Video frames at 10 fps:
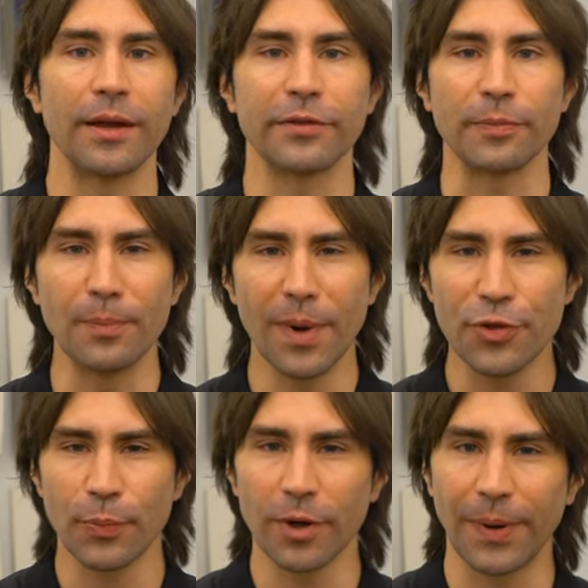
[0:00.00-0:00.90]
and it's
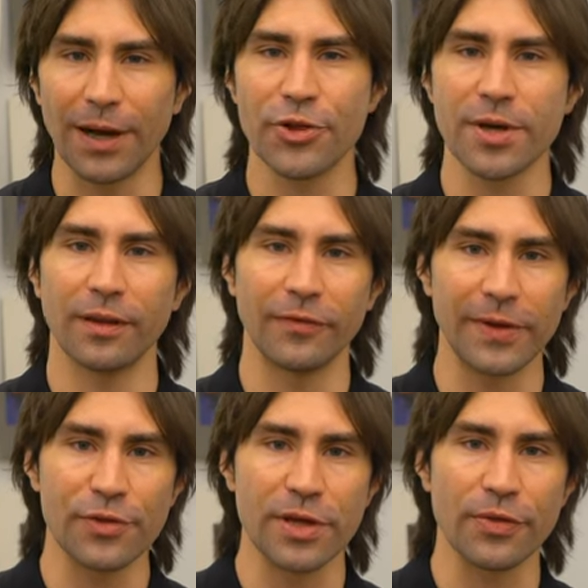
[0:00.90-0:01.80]
much more punchy on the
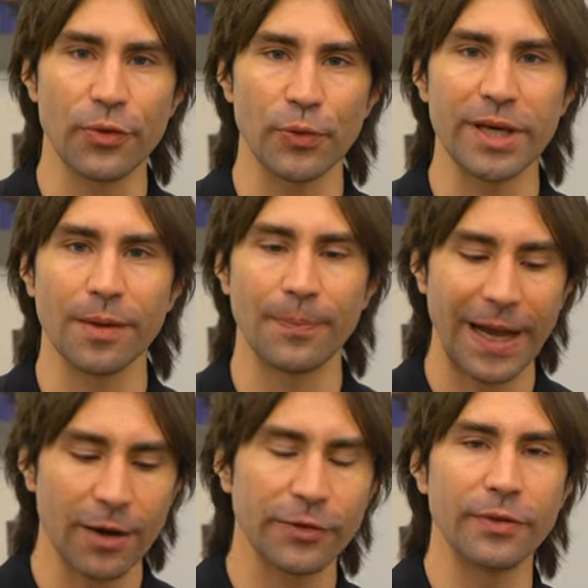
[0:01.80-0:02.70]
V G three
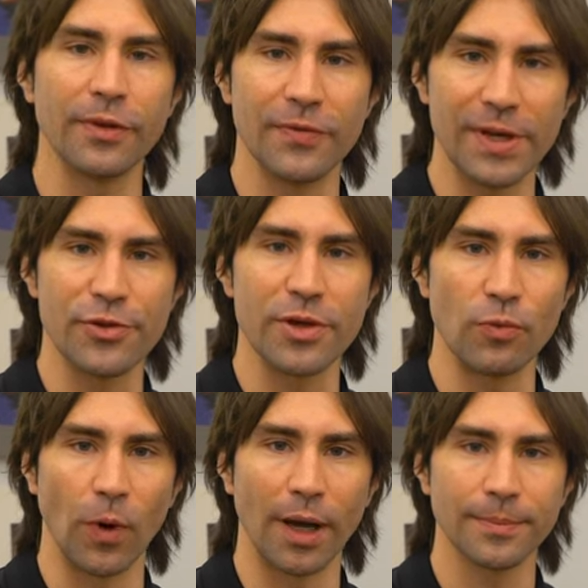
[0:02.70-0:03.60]
compared to the V G
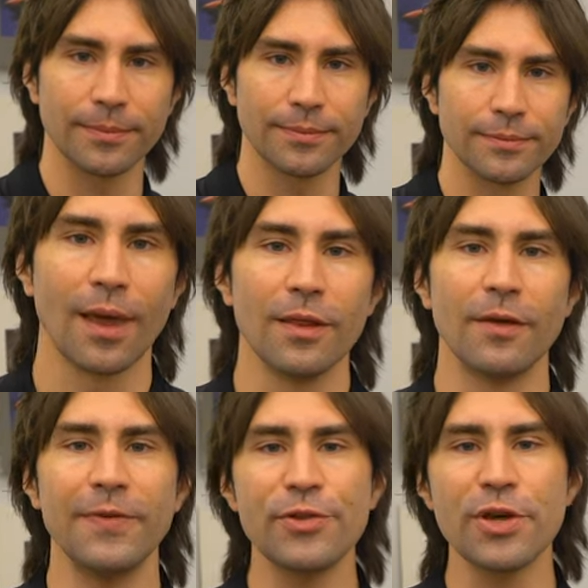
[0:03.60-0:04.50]
one.
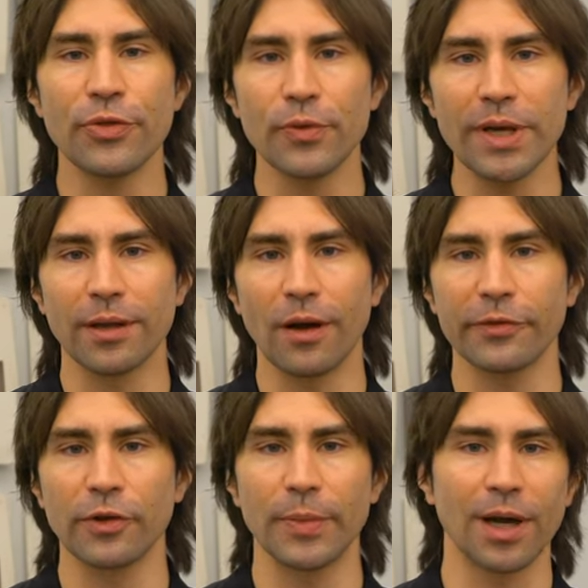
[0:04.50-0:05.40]
The V G three can
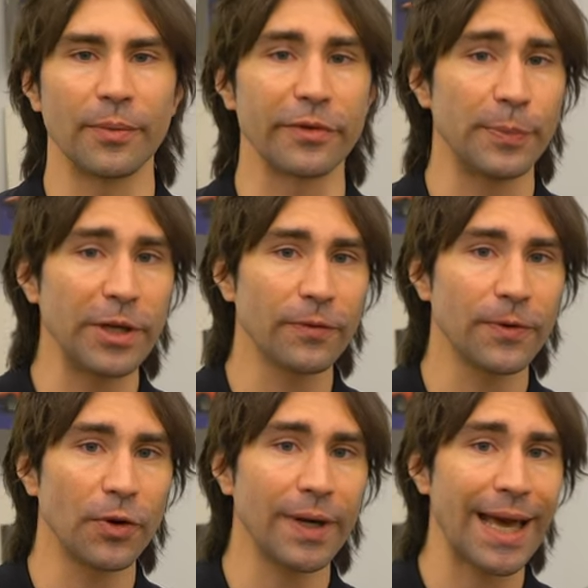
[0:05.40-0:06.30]
also become a
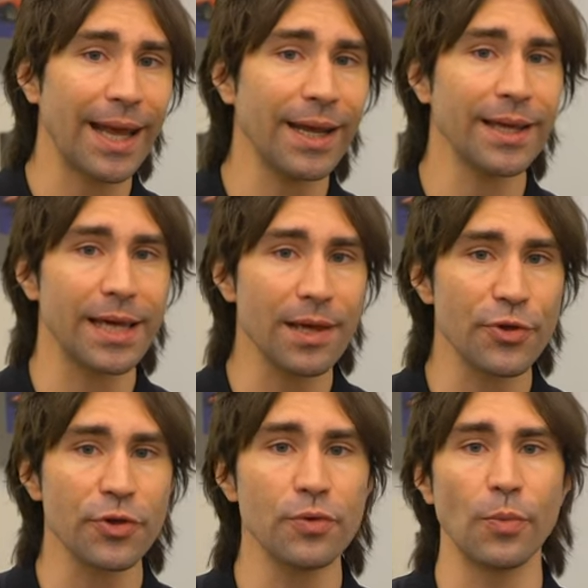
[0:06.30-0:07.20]
speakerphone, and it
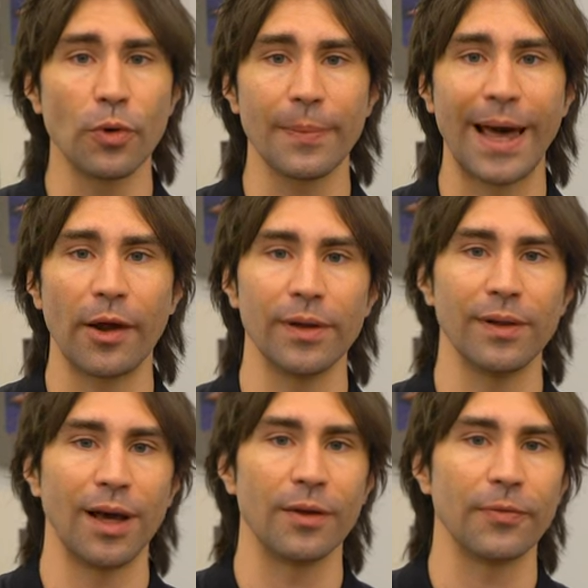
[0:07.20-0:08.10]
gives you more battery
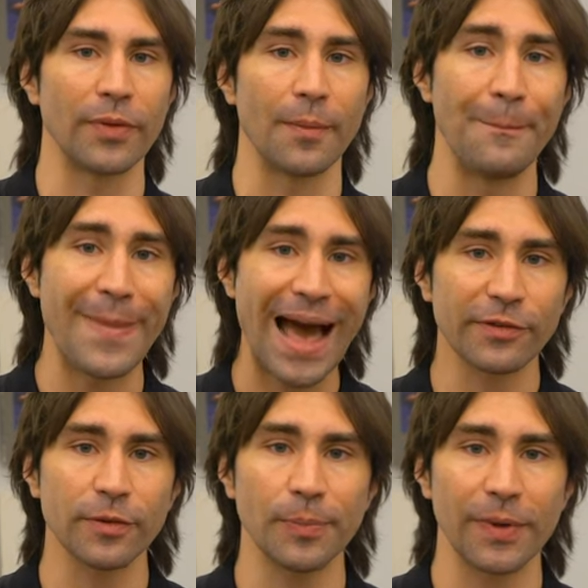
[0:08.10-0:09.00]
life with a
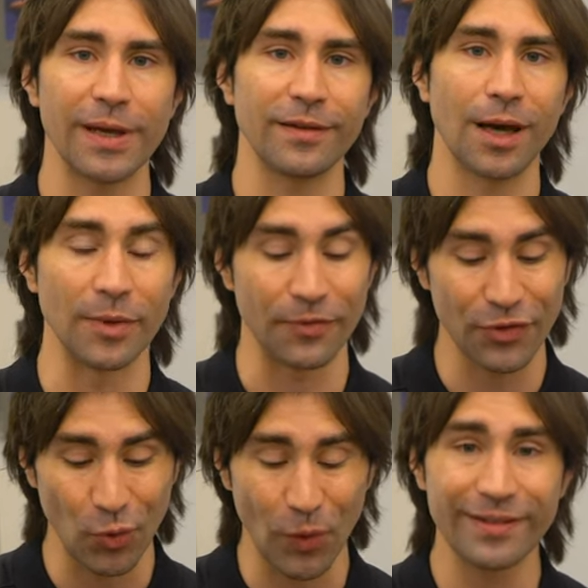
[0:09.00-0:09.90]
maximum playtime of
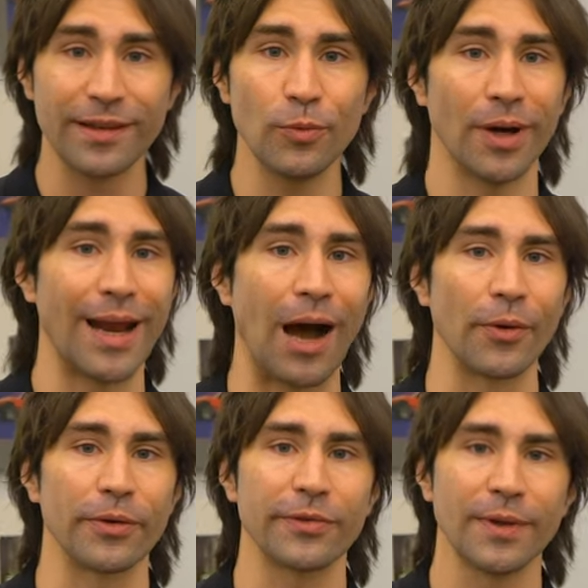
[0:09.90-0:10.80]
twenty-one
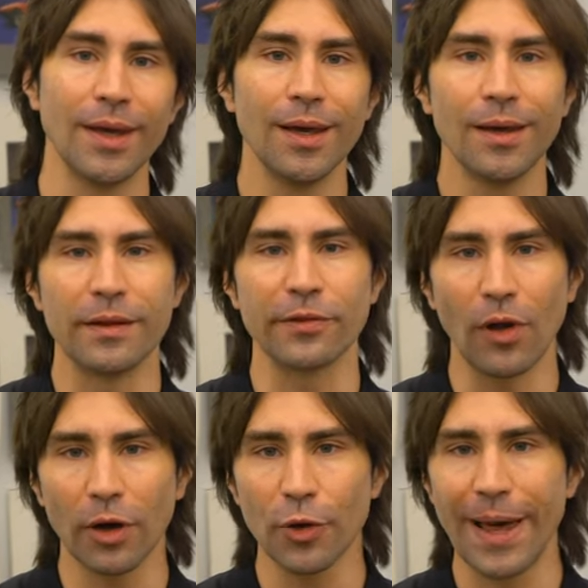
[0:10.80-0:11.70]
hours. This
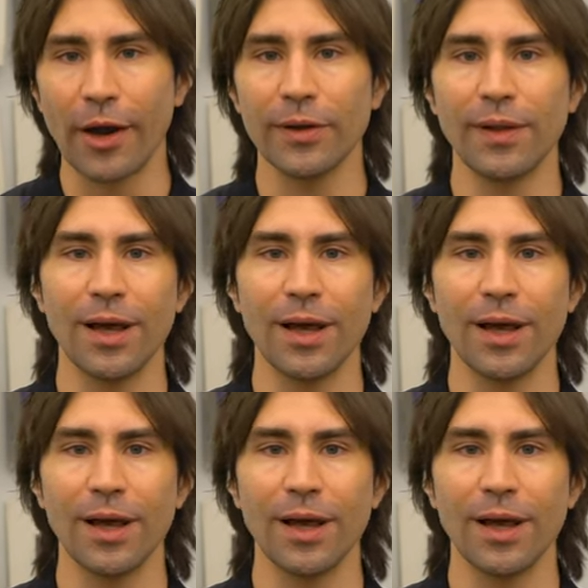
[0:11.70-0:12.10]
longer battery